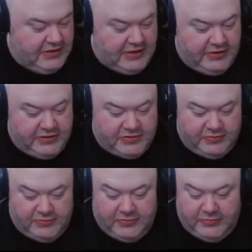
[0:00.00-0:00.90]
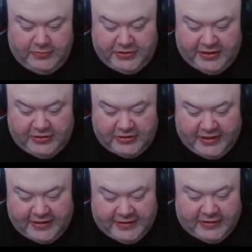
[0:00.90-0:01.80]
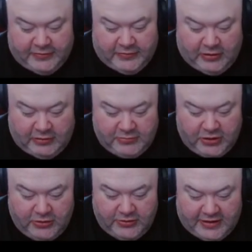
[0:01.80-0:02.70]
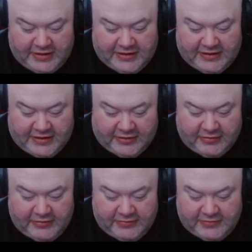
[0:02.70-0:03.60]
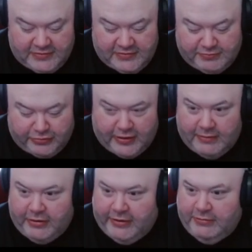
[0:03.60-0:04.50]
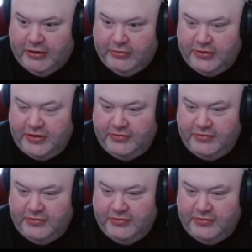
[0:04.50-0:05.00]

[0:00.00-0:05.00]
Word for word: Here's what they look like in their alt mode and then their primary mode.